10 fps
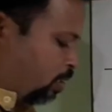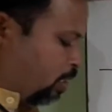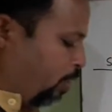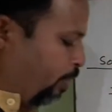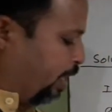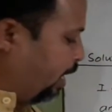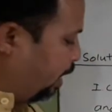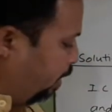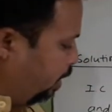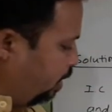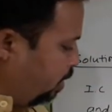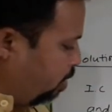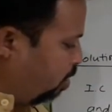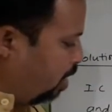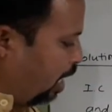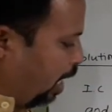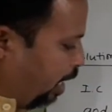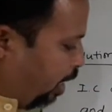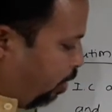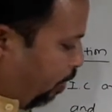Now here
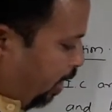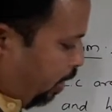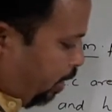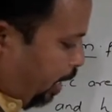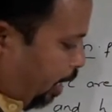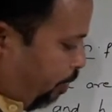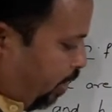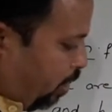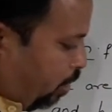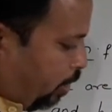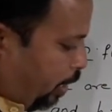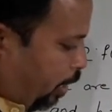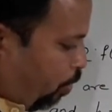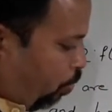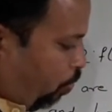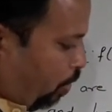I required K1, K2,